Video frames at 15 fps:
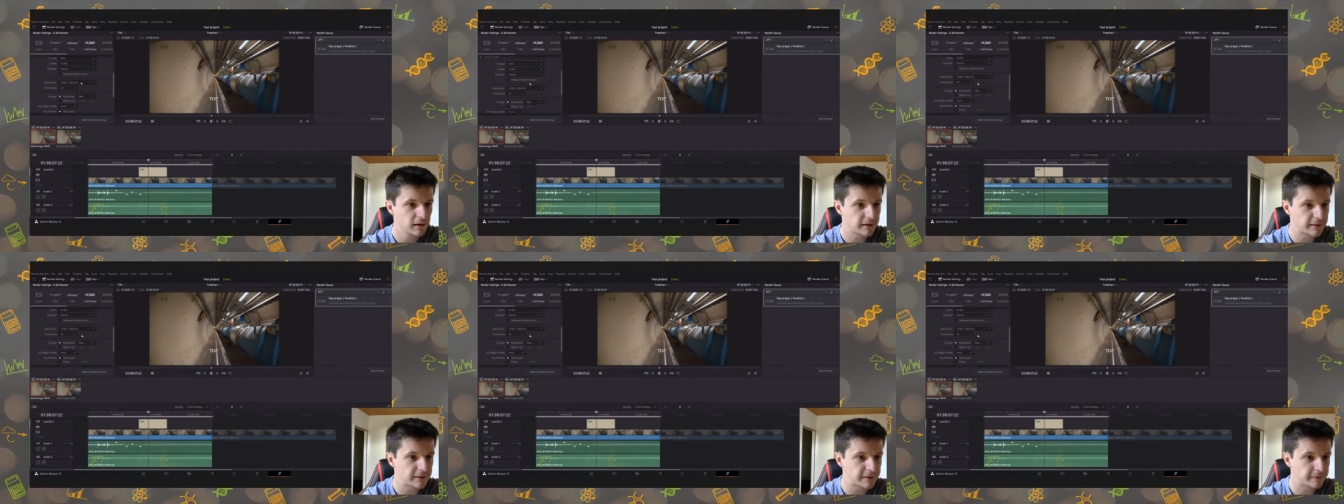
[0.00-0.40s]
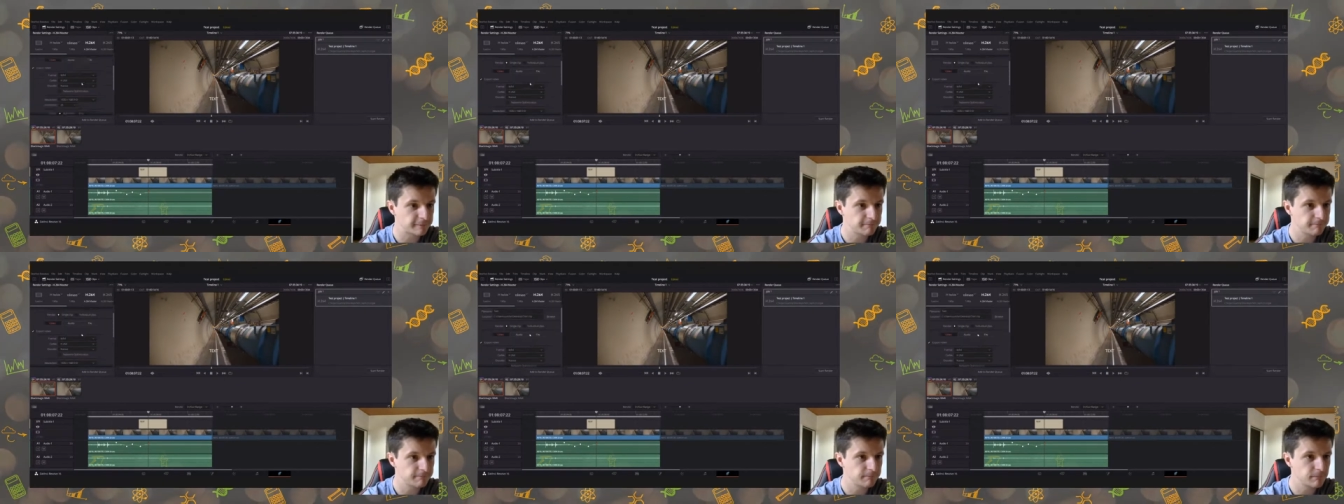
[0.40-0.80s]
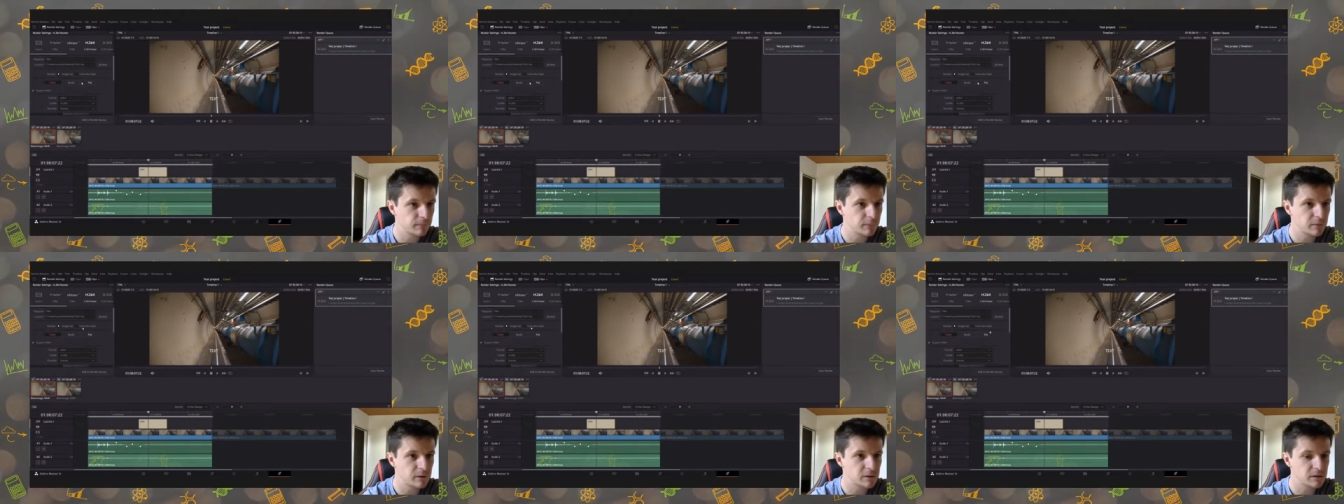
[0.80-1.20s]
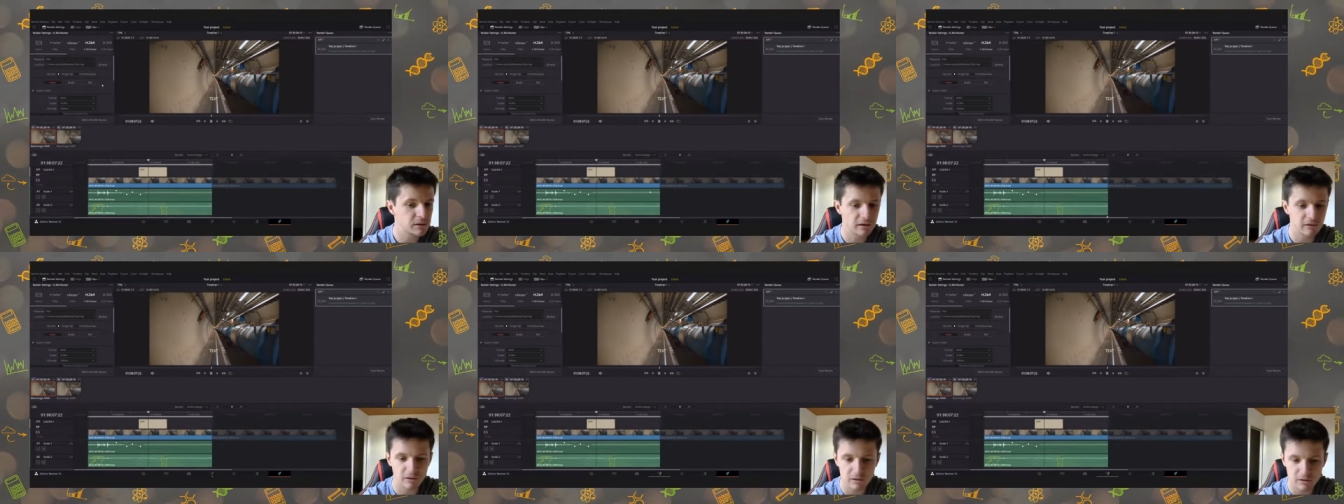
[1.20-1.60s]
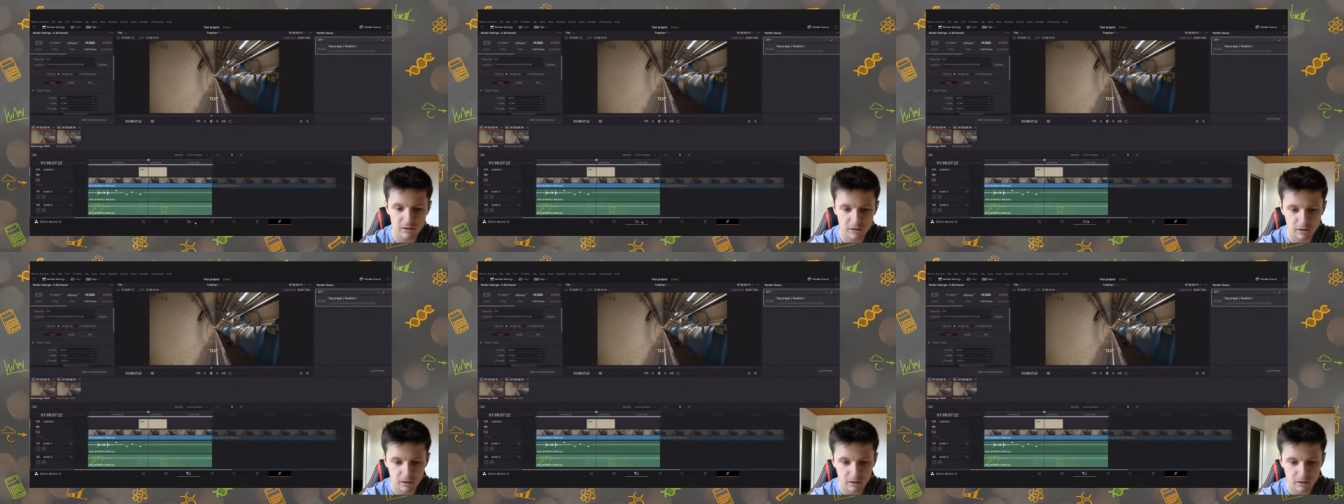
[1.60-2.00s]
Um, just have a
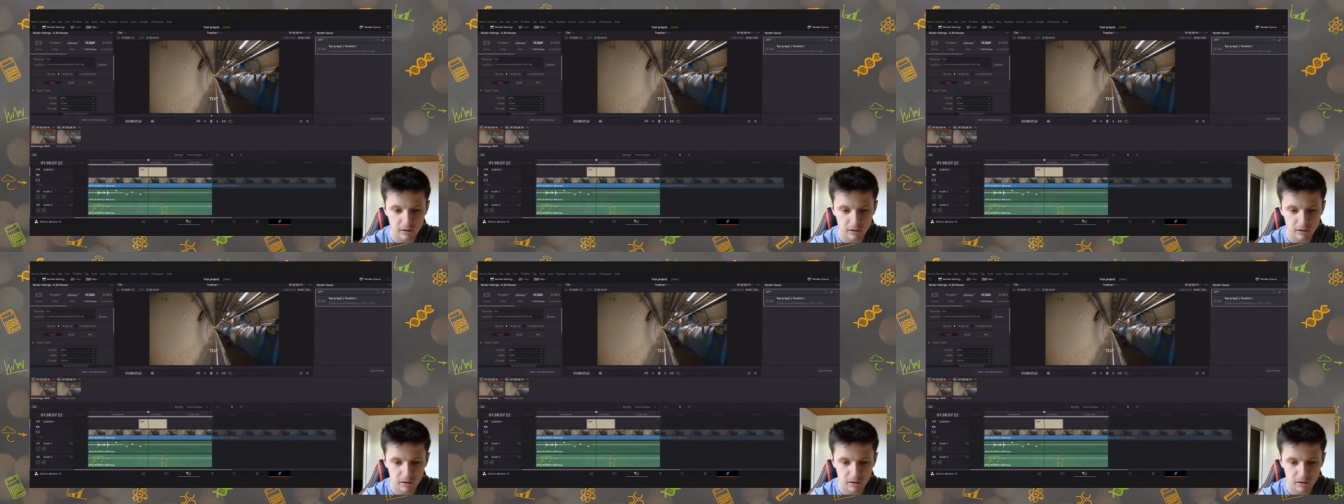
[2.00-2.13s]
last look.